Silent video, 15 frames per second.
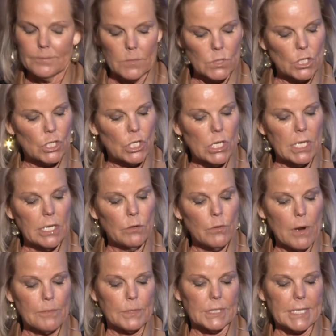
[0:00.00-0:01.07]
She
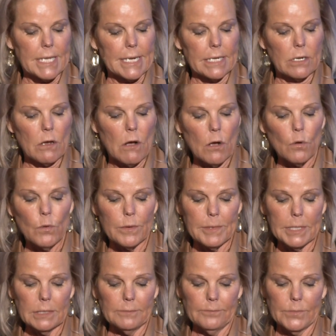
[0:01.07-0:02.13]
represented all
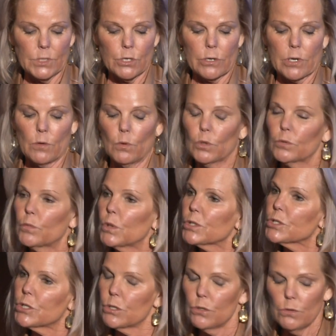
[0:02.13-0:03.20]
women during World War
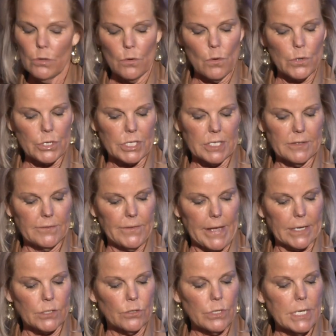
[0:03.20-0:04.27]
II who worked in
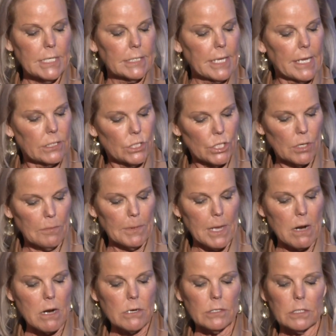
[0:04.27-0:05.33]
factories and
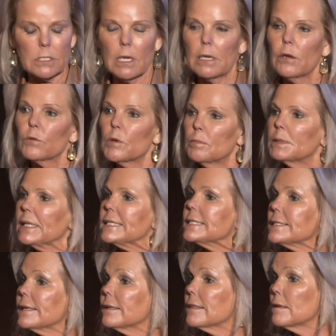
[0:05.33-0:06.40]
shipyards,
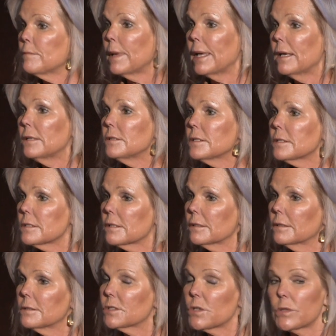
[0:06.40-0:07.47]
replacing the males
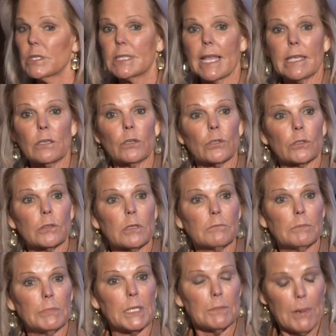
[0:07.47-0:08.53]
so that they could
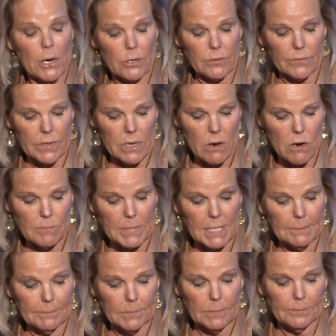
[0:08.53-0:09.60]
be a part of the Army.
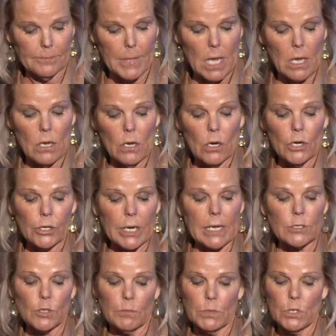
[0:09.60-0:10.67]
Her
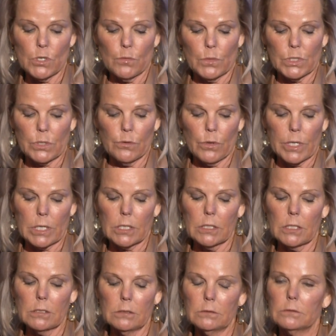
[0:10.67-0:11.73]
contribution was
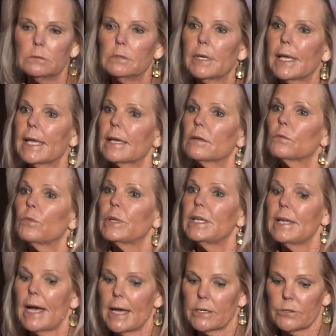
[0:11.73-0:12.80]
critical, and we
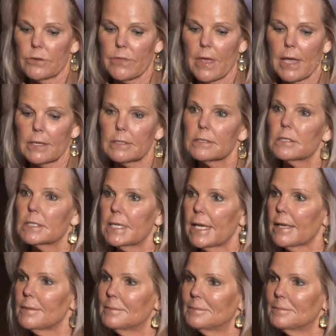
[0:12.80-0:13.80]
honor that today.